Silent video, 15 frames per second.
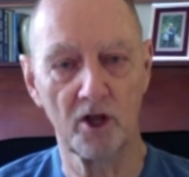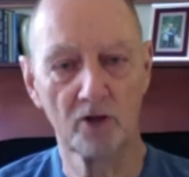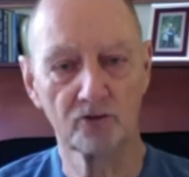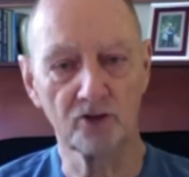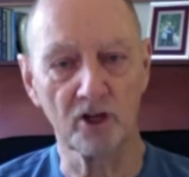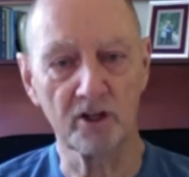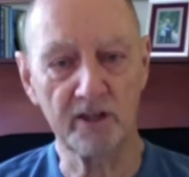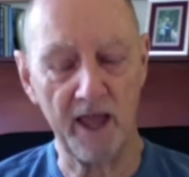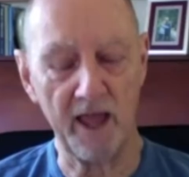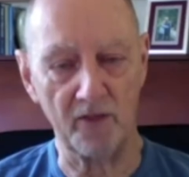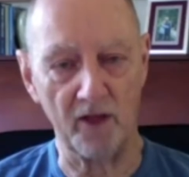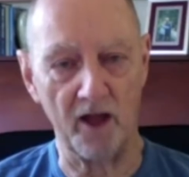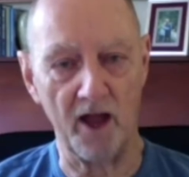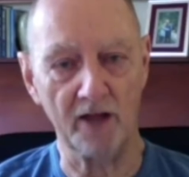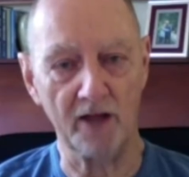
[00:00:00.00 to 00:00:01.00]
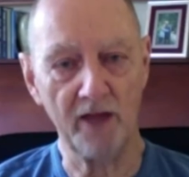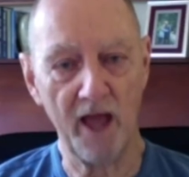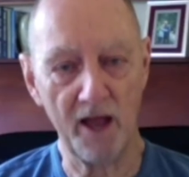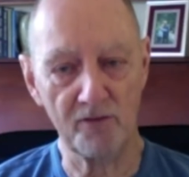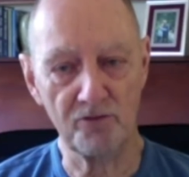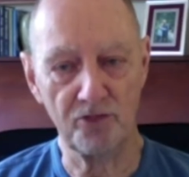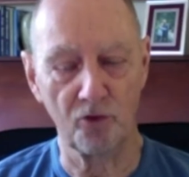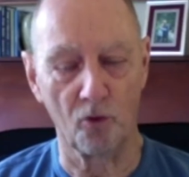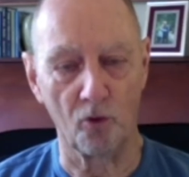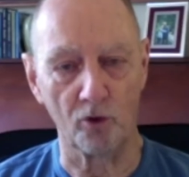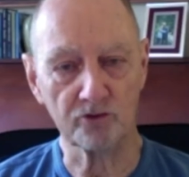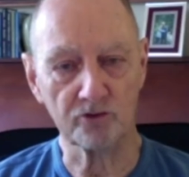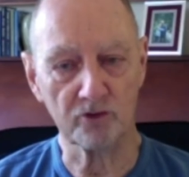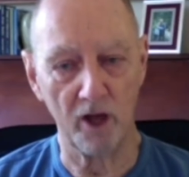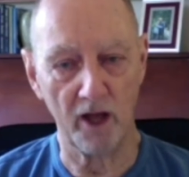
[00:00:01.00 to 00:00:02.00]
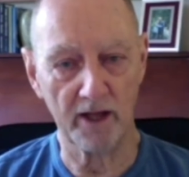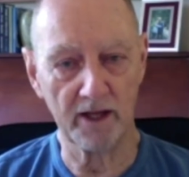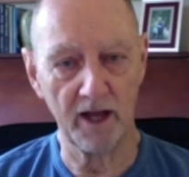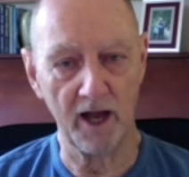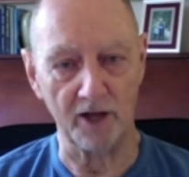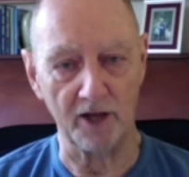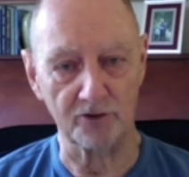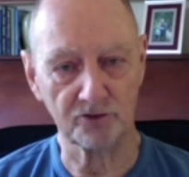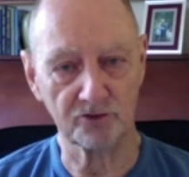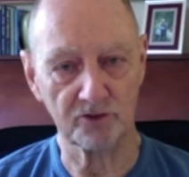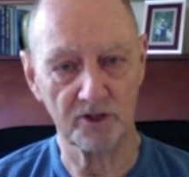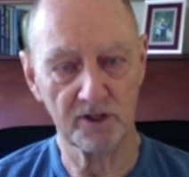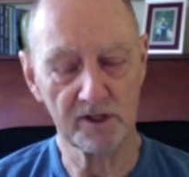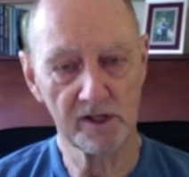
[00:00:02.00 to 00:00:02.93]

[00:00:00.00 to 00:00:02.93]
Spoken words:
together and have thoughts like us.